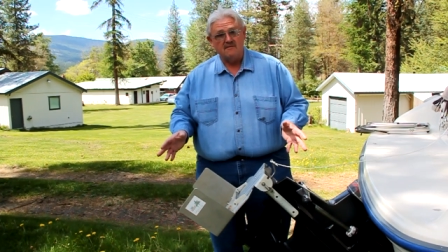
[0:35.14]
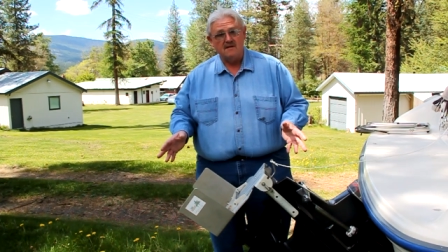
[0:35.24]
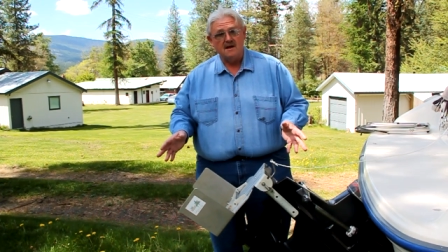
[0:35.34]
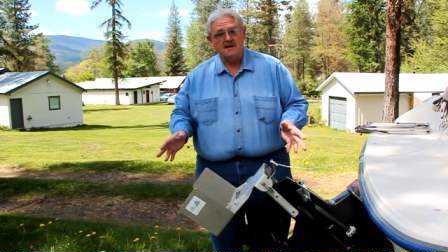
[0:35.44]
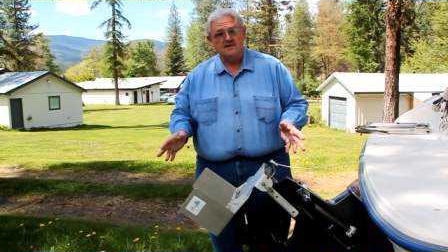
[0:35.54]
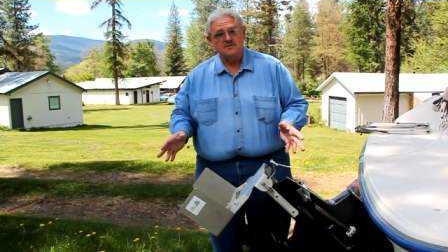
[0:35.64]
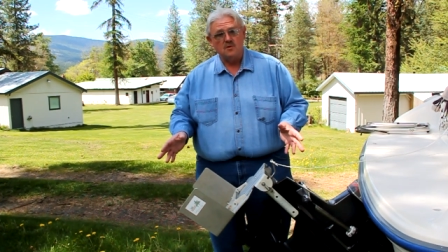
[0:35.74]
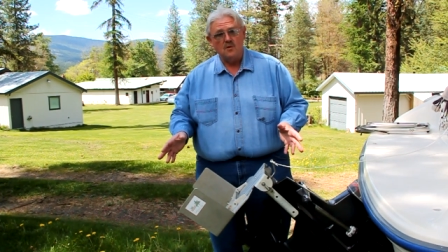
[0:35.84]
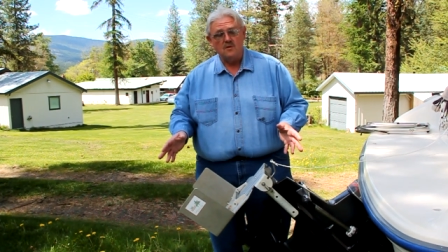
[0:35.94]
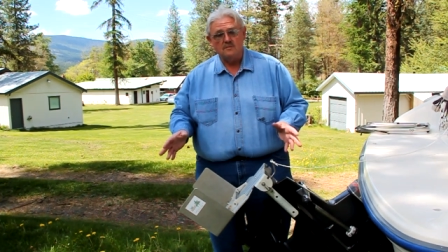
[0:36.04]
a lot of
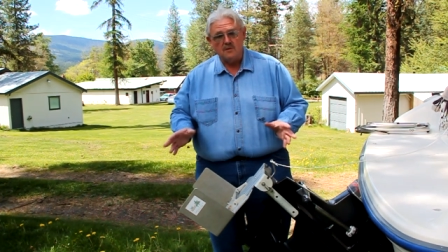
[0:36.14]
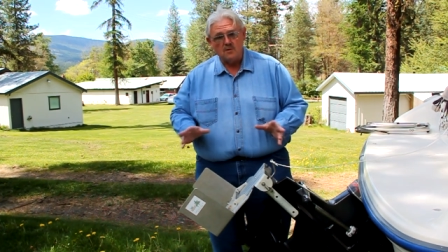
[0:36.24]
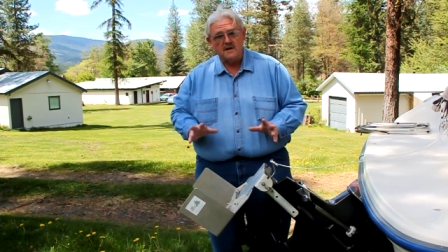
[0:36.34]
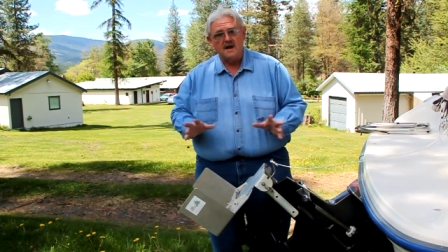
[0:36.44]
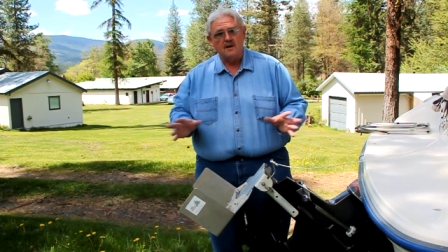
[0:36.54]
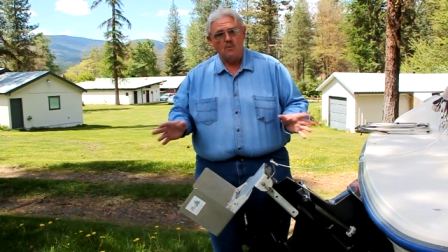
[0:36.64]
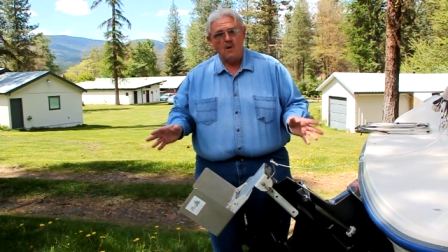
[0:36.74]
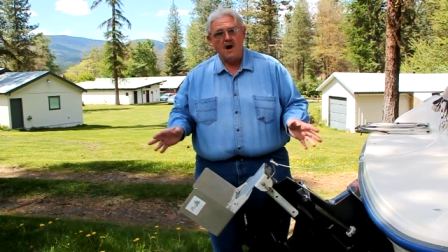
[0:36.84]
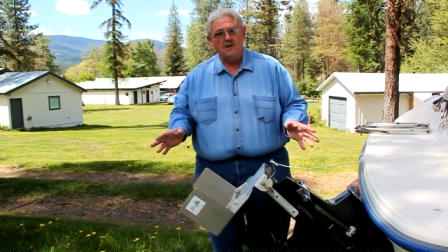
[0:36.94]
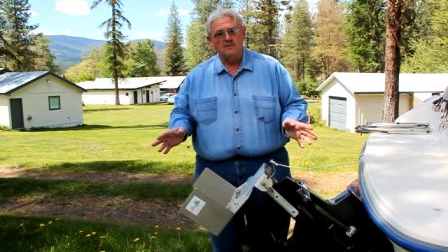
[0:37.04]
control. The boat kind of
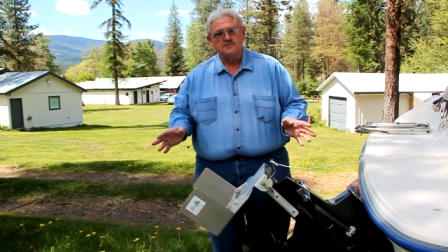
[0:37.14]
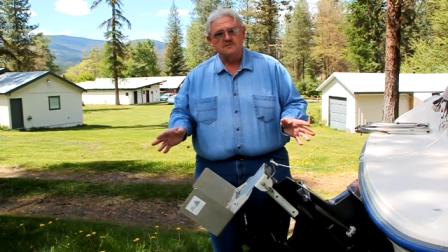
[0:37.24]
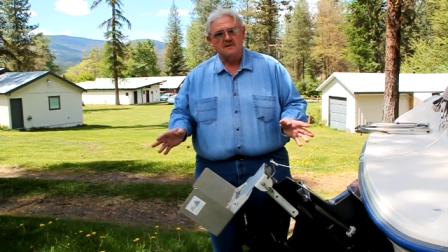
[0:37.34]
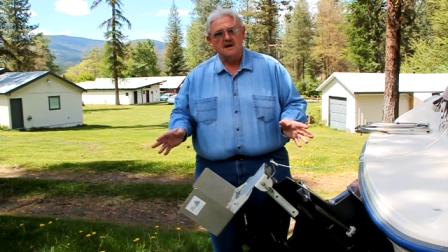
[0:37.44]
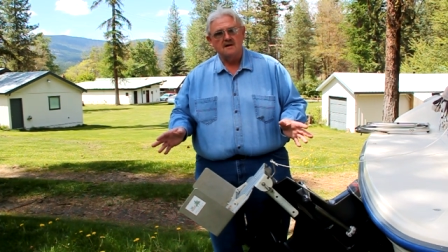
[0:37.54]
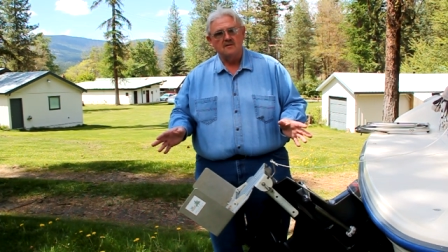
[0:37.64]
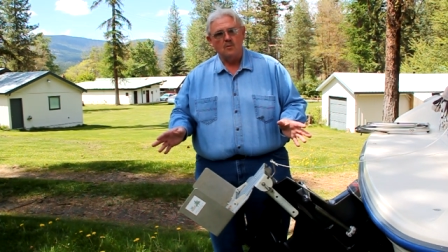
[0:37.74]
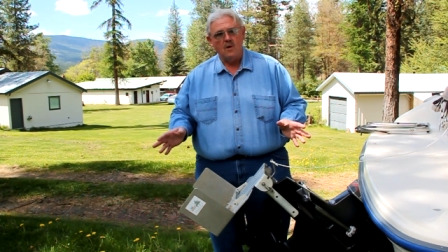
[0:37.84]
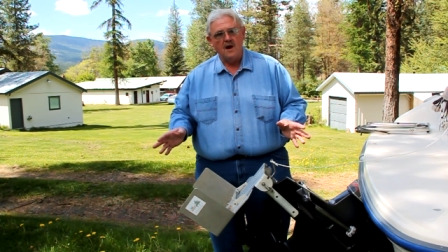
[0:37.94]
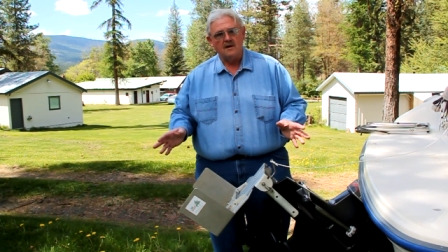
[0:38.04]
wallows around in
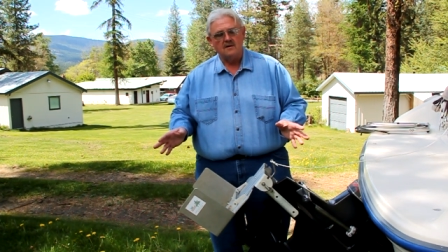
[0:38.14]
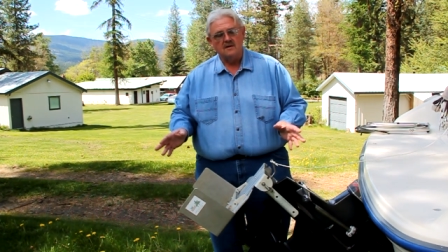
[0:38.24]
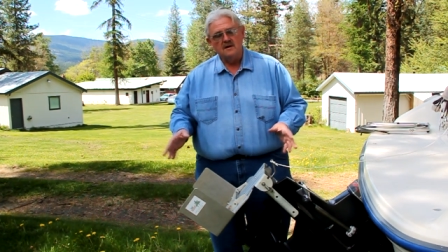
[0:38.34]
the water.